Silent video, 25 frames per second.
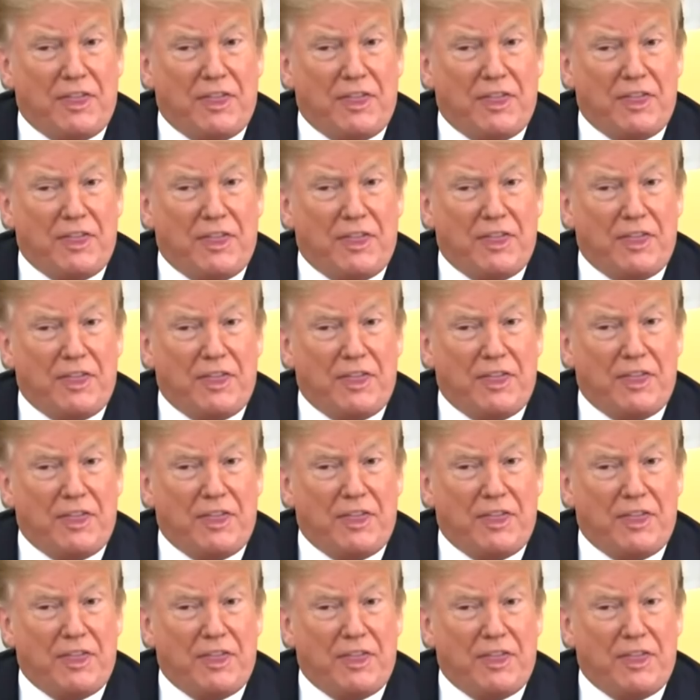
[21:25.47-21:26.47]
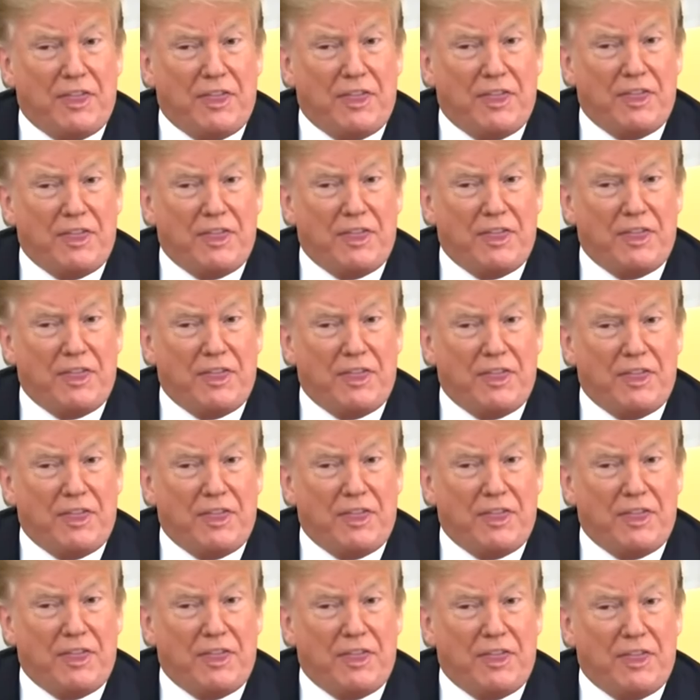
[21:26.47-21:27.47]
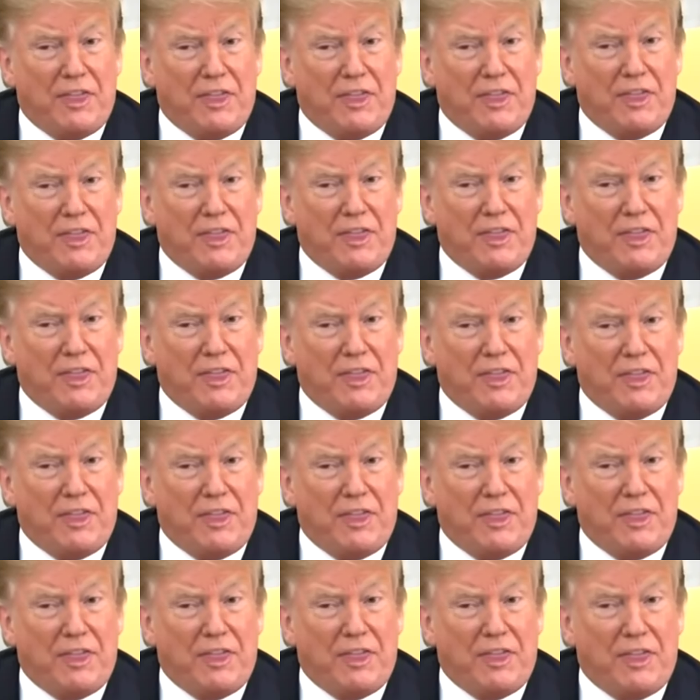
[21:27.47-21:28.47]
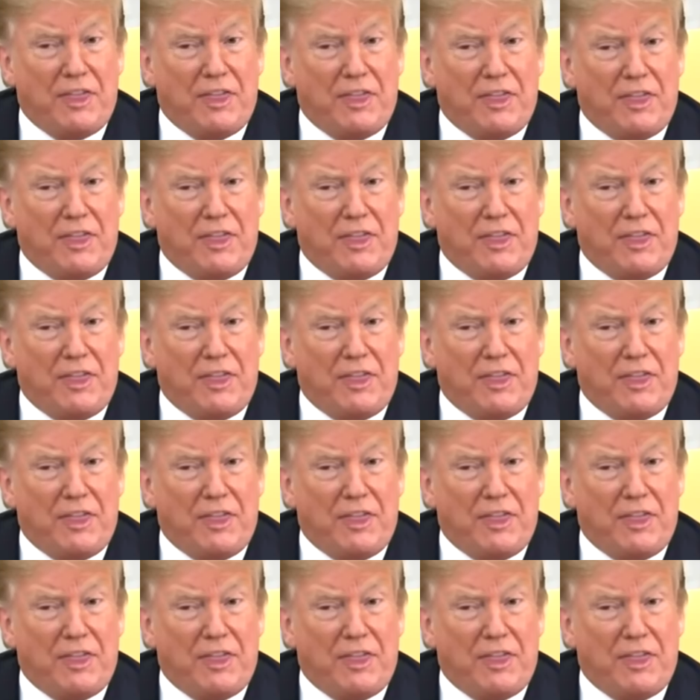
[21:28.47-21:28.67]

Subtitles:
The person shown says nothing.